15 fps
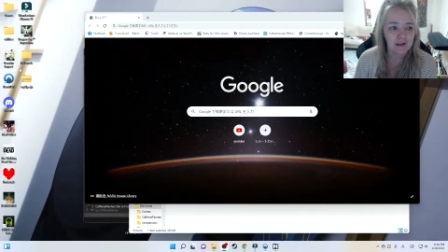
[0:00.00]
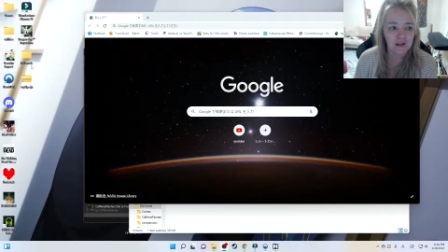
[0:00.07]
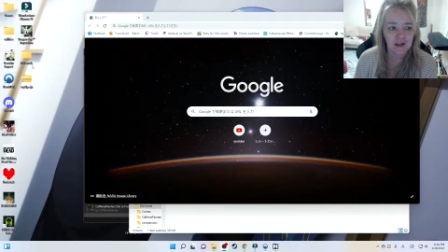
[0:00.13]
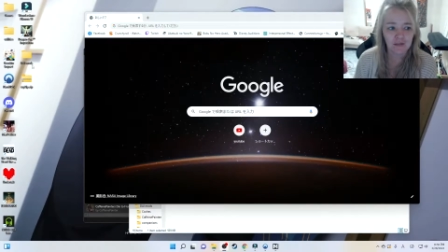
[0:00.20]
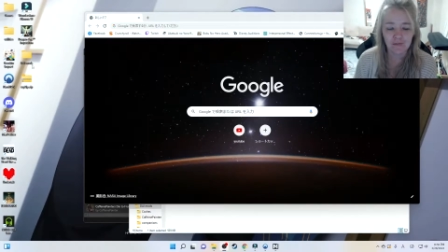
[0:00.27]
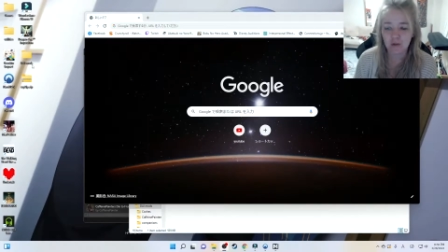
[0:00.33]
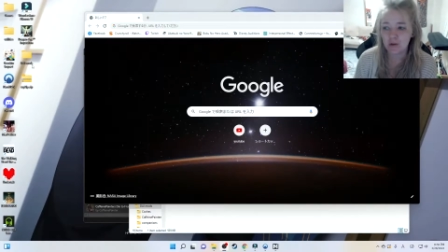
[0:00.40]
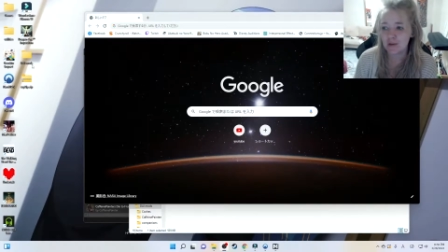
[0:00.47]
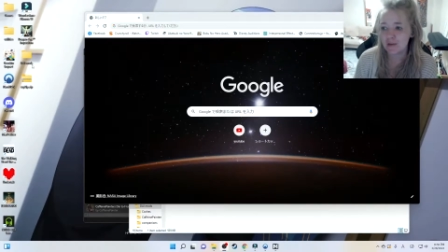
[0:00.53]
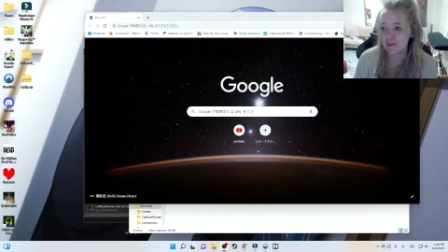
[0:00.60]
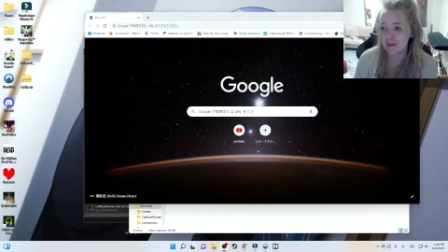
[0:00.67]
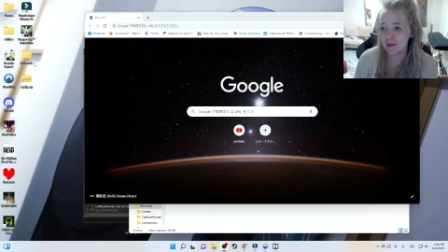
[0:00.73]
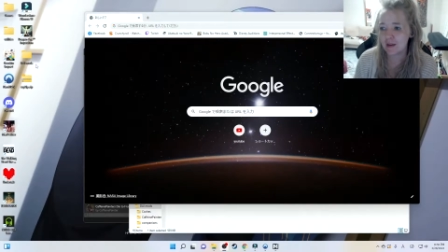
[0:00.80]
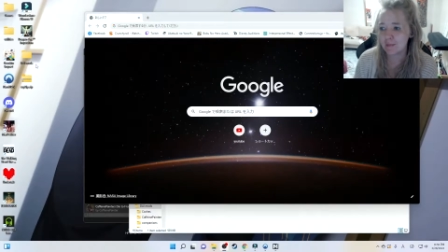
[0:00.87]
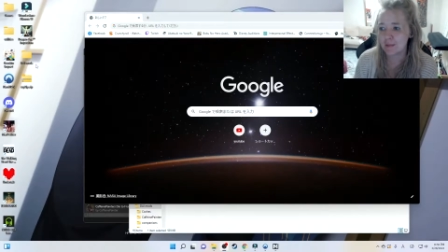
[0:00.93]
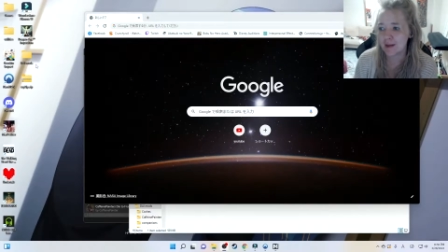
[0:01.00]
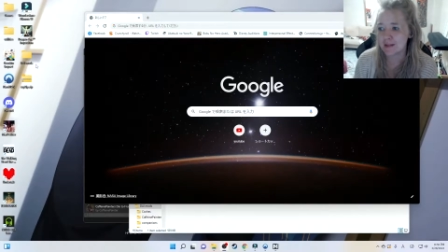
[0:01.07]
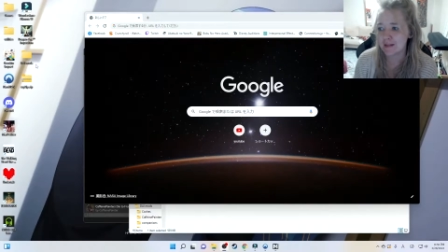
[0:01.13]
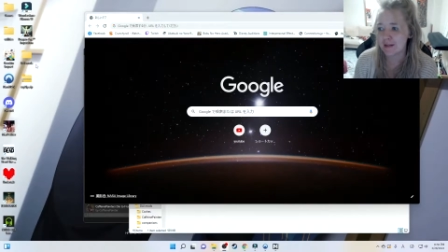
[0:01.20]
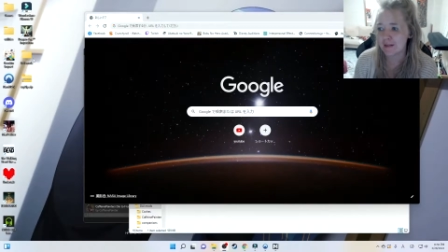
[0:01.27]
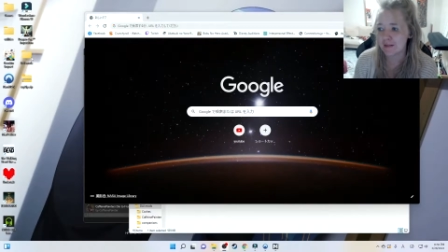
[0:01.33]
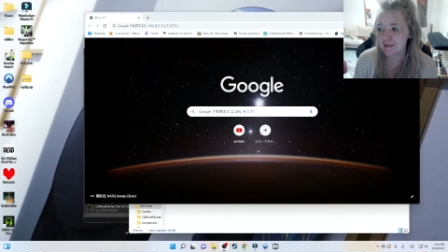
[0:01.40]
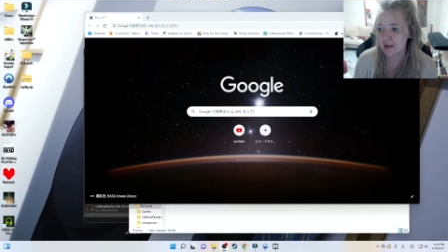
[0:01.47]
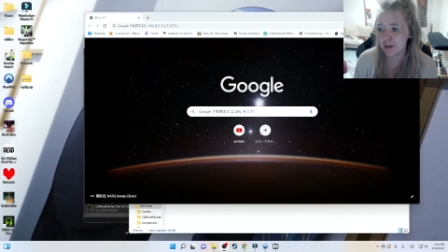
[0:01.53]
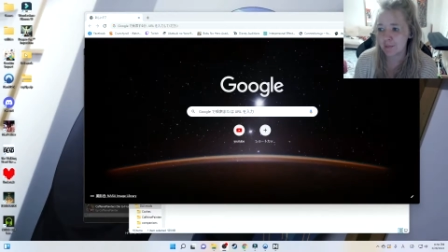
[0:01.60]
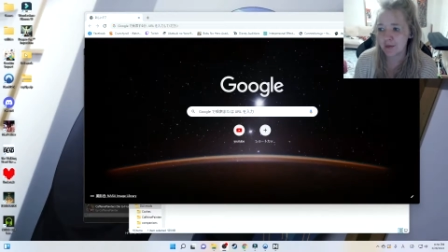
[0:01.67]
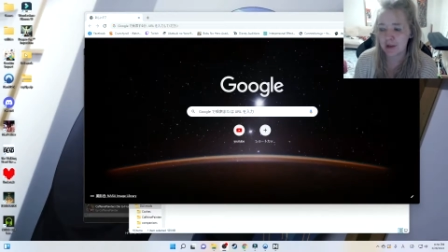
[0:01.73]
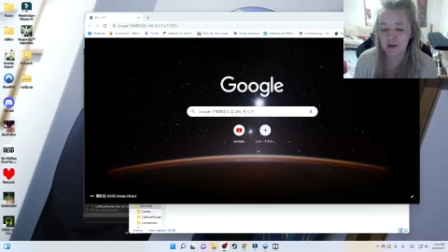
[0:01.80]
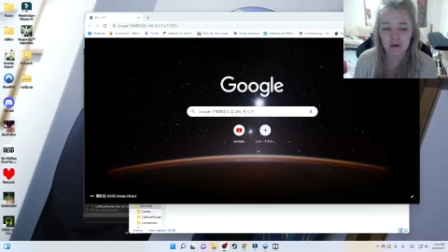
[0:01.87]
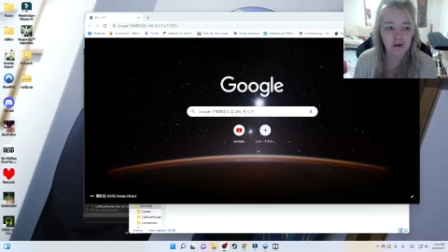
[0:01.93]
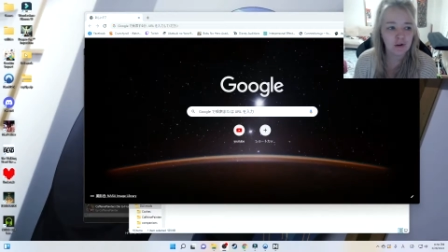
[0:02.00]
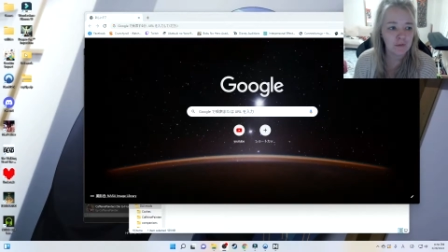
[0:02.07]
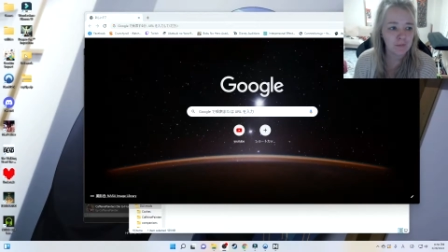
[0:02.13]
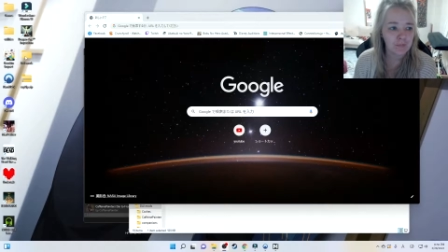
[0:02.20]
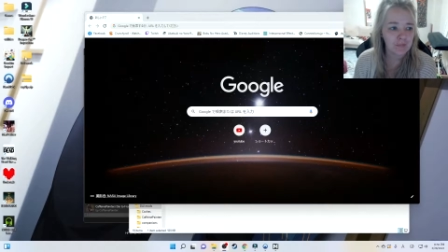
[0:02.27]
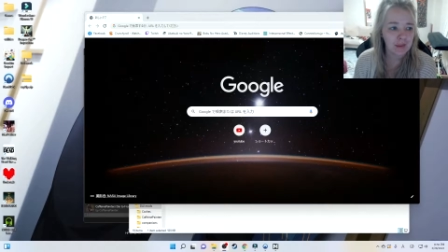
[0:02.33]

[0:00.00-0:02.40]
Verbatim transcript: if you can see on my desktop here,